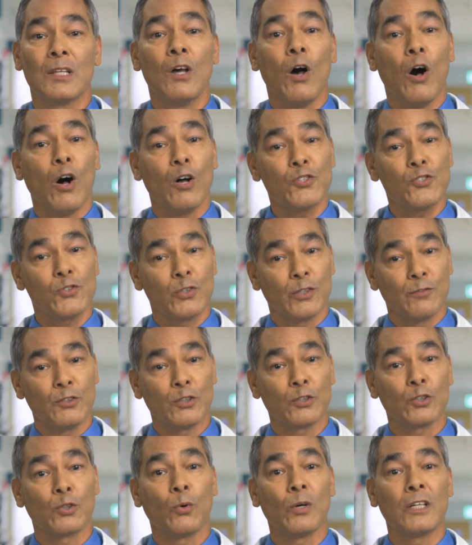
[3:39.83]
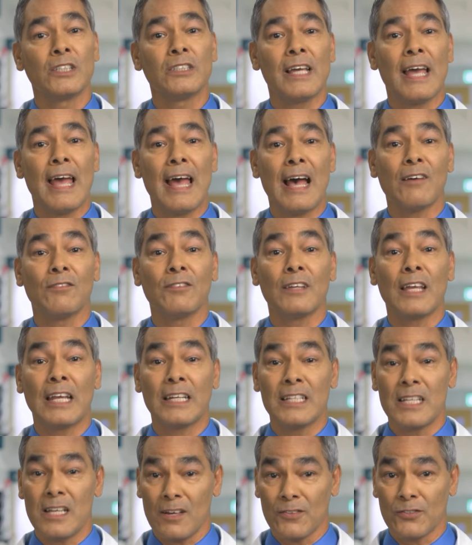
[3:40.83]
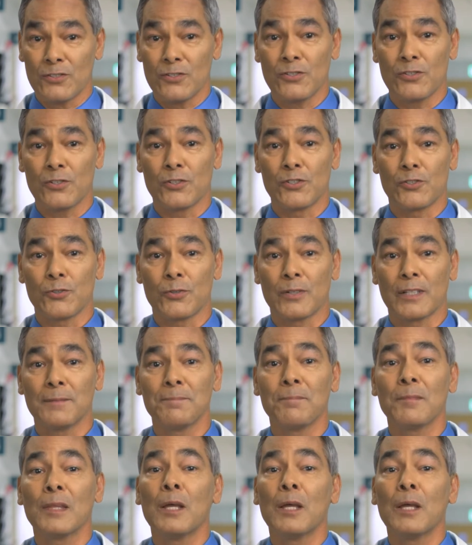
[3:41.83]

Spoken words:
Also, if you're going to have any other surgery,